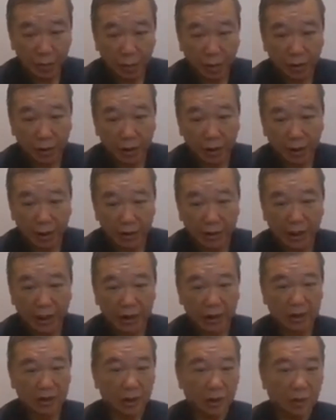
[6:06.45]
Okay, the
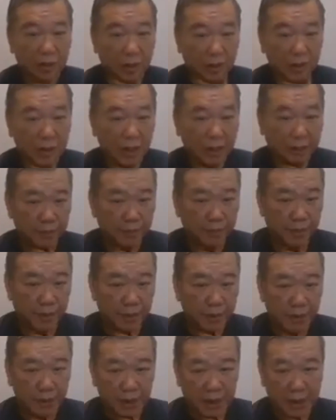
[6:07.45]
sense is always have
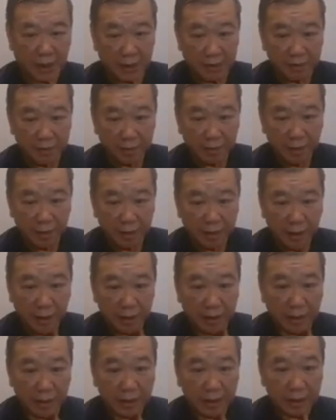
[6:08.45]
this the
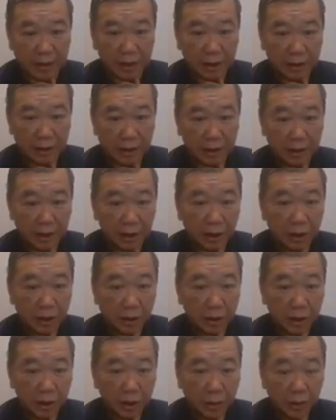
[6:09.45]

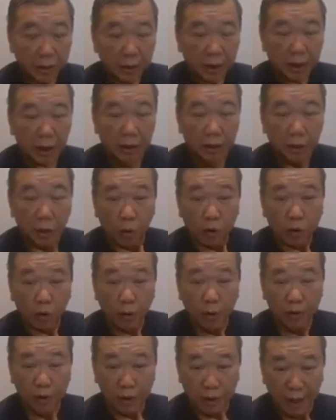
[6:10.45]
what you call the throat
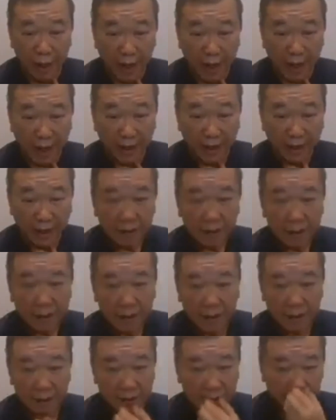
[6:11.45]
always dry,
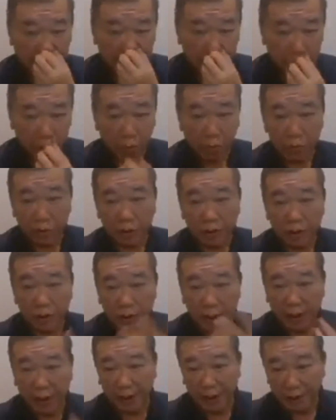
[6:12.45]
dry throat,
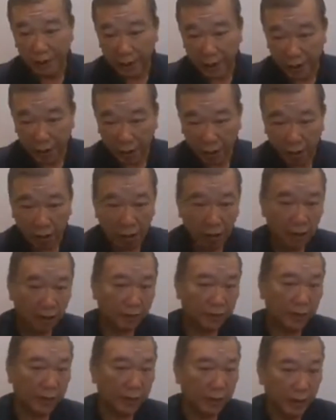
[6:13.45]
dry
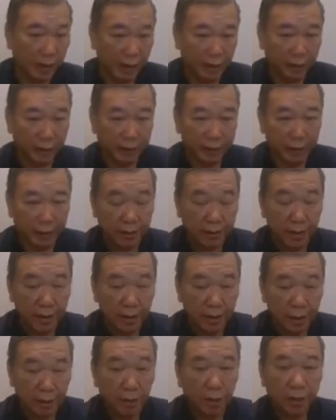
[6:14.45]
cough, and everything.
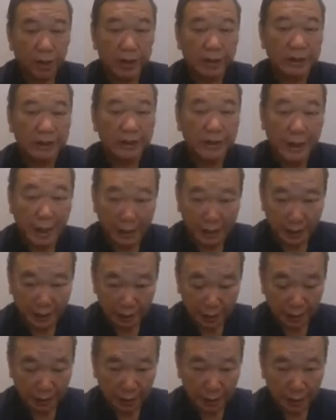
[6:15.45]
The body is
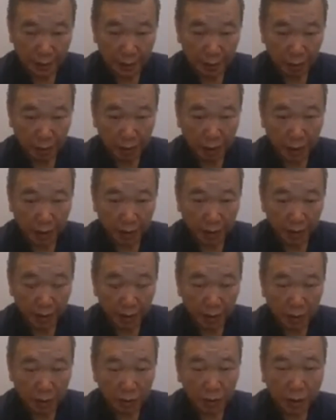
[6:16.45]
dehydrated. Okay,
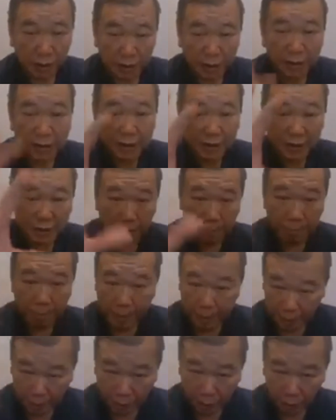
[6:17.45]
so that this is a
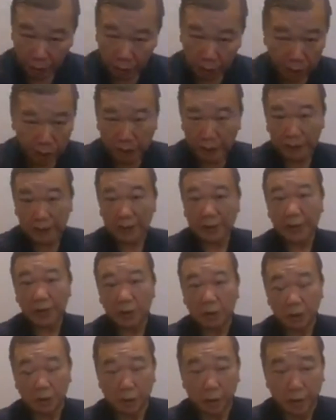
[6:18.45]
macro. You can see, you
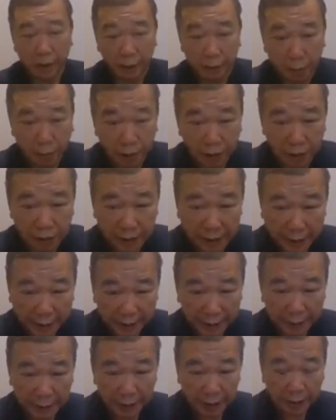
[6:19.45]
know, that when the body is
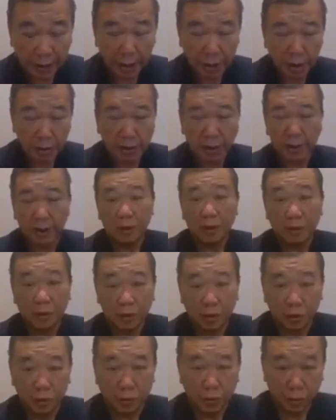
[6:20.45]
dehydrated, you
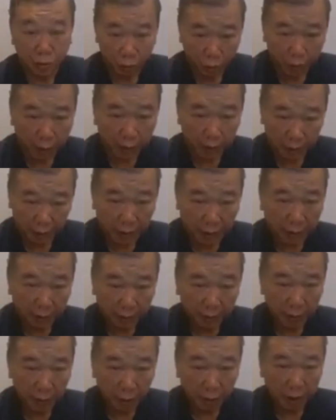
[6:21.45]
can see.
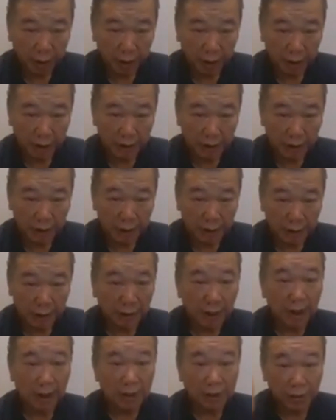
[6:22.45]
Okay, this thing.